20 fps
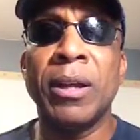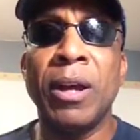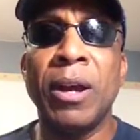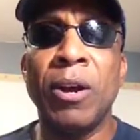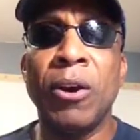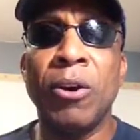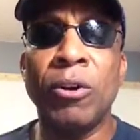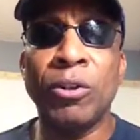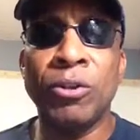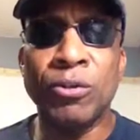
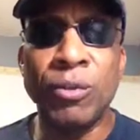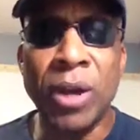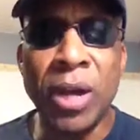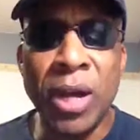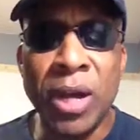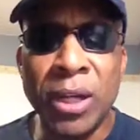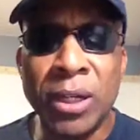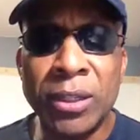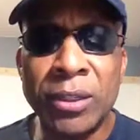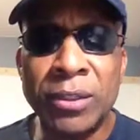on
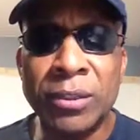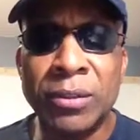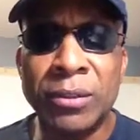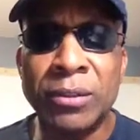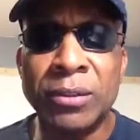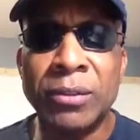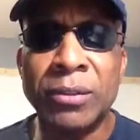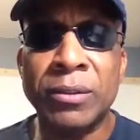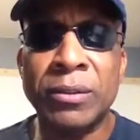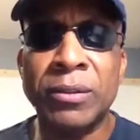
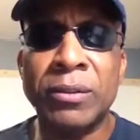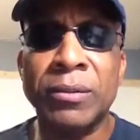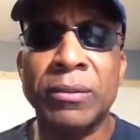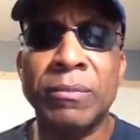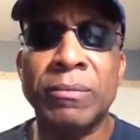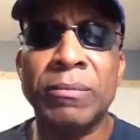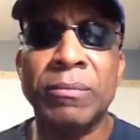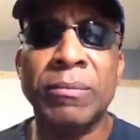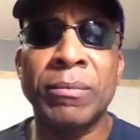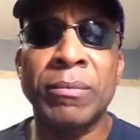drugs,
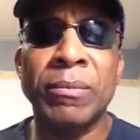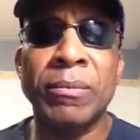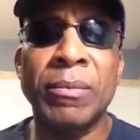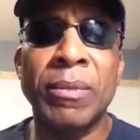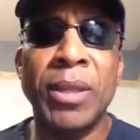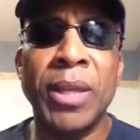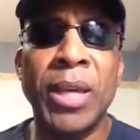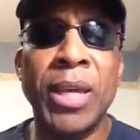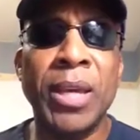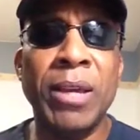
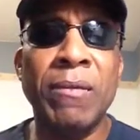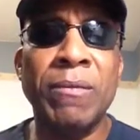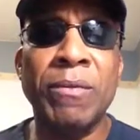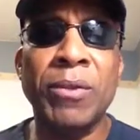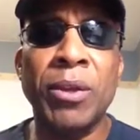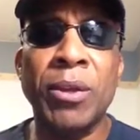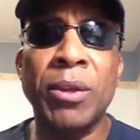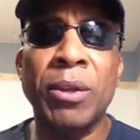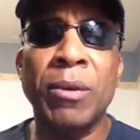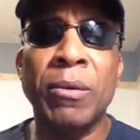he had
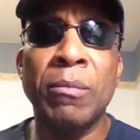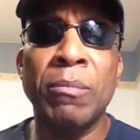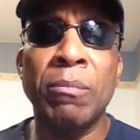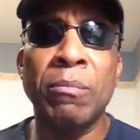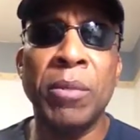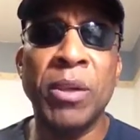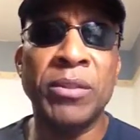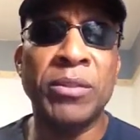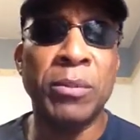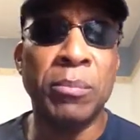
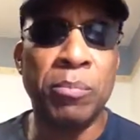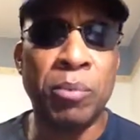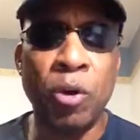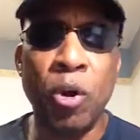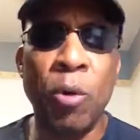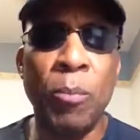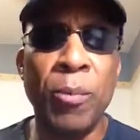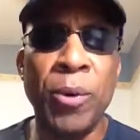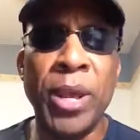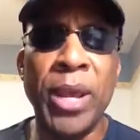
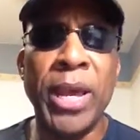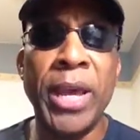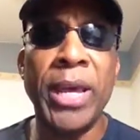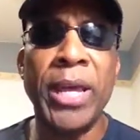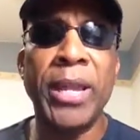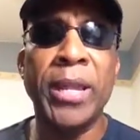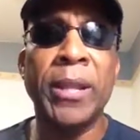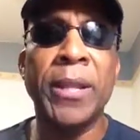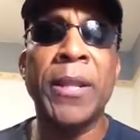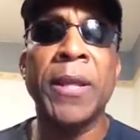
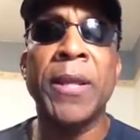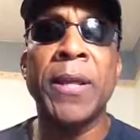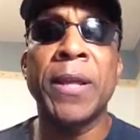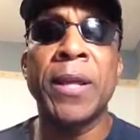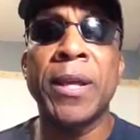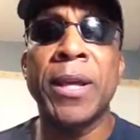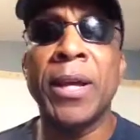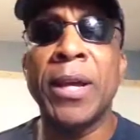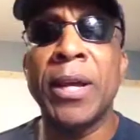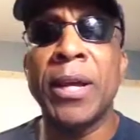misappropriated
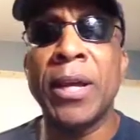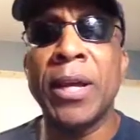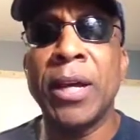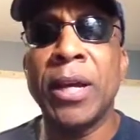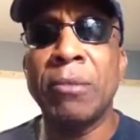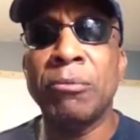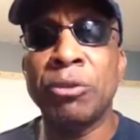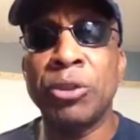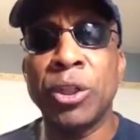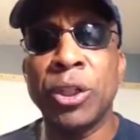
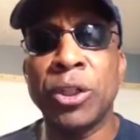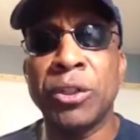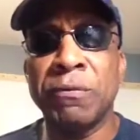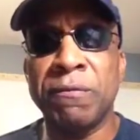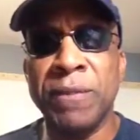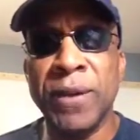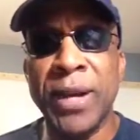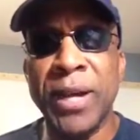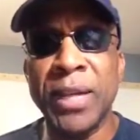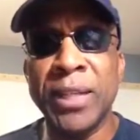church
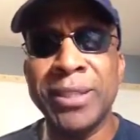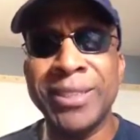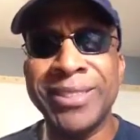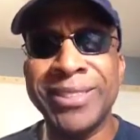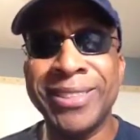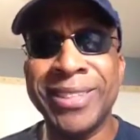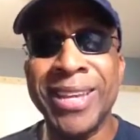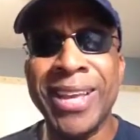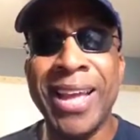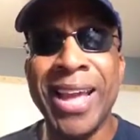
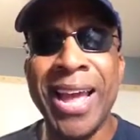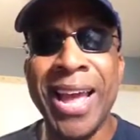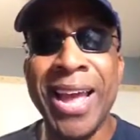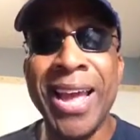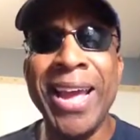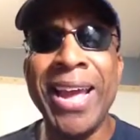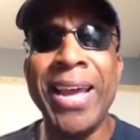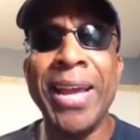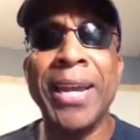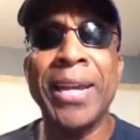funds,
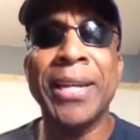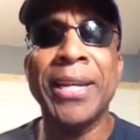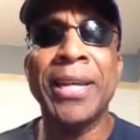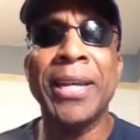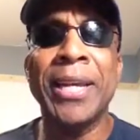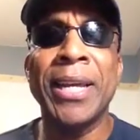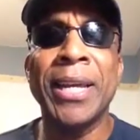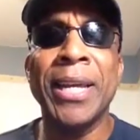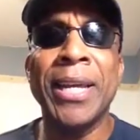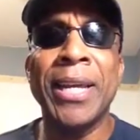and
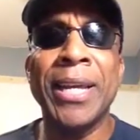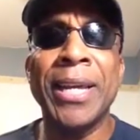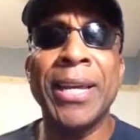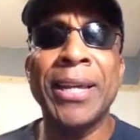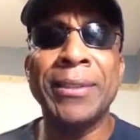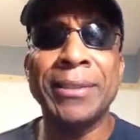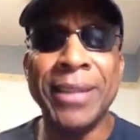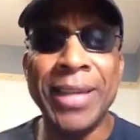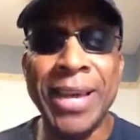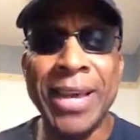
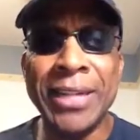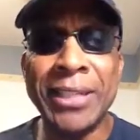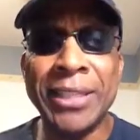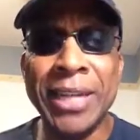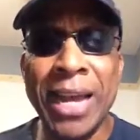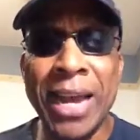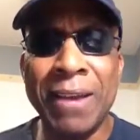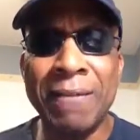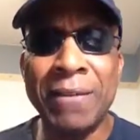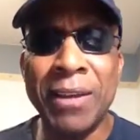he's
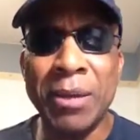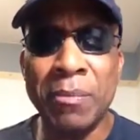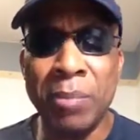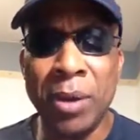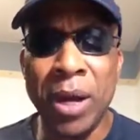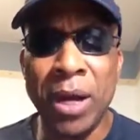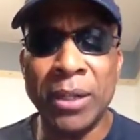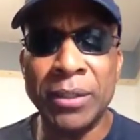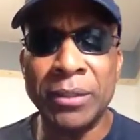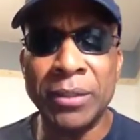HIV
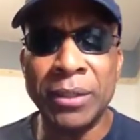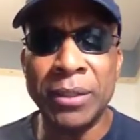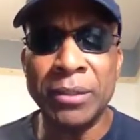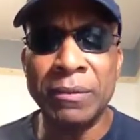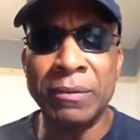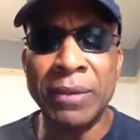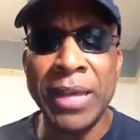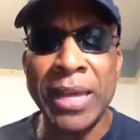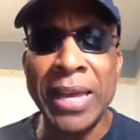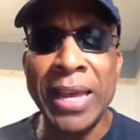positive,
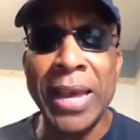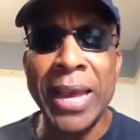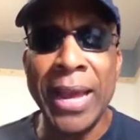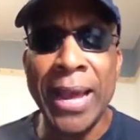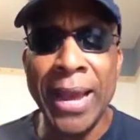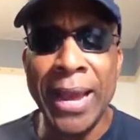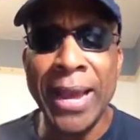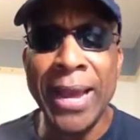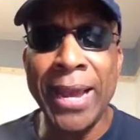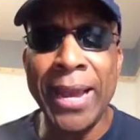
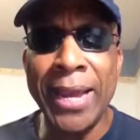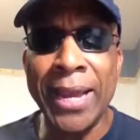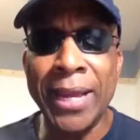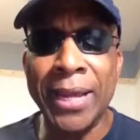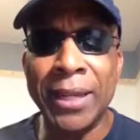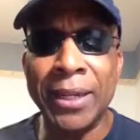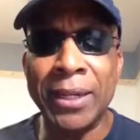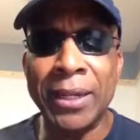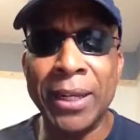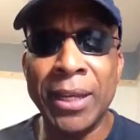
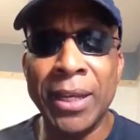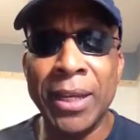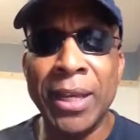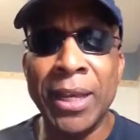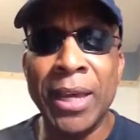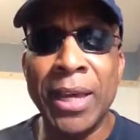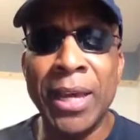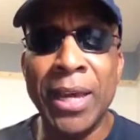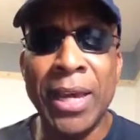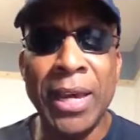and
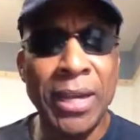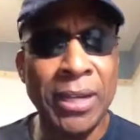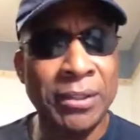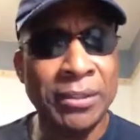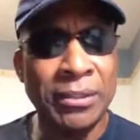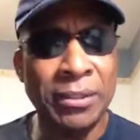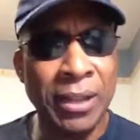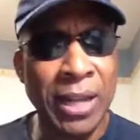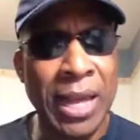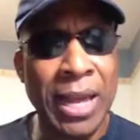he
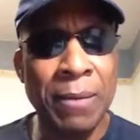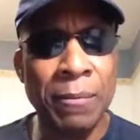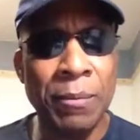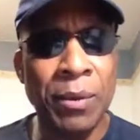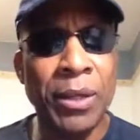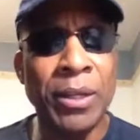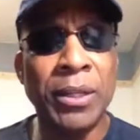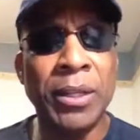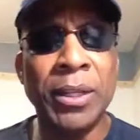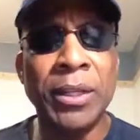slept
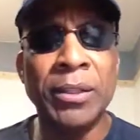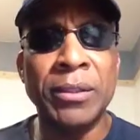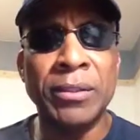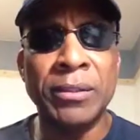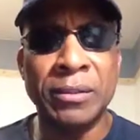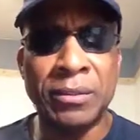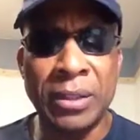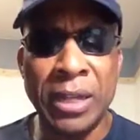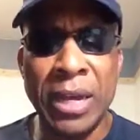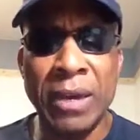with
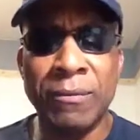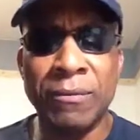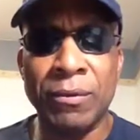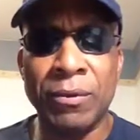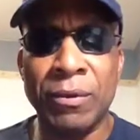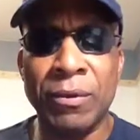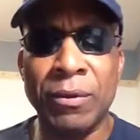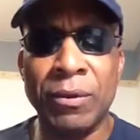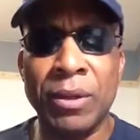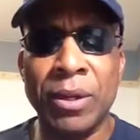
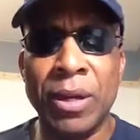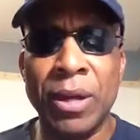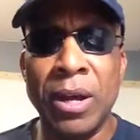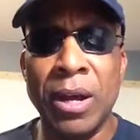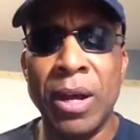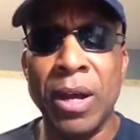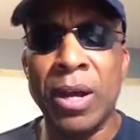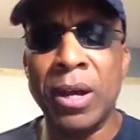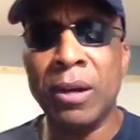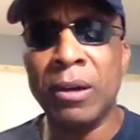several
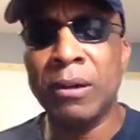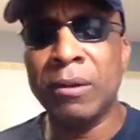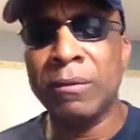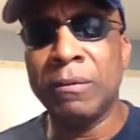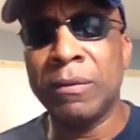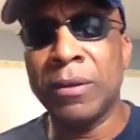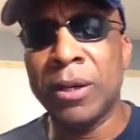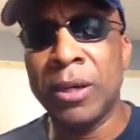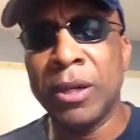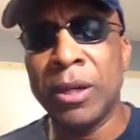
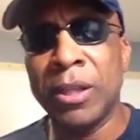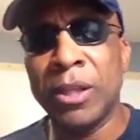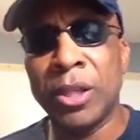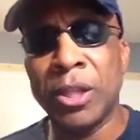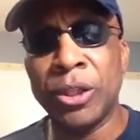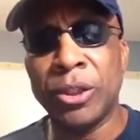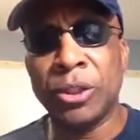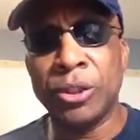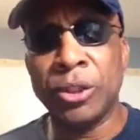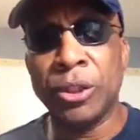of
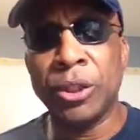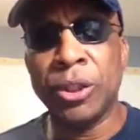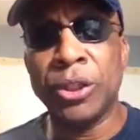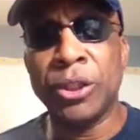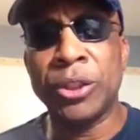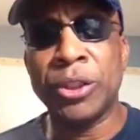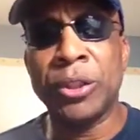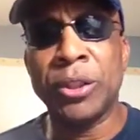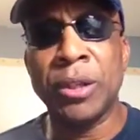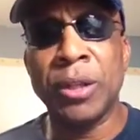the
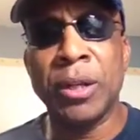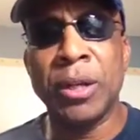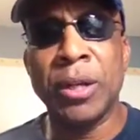church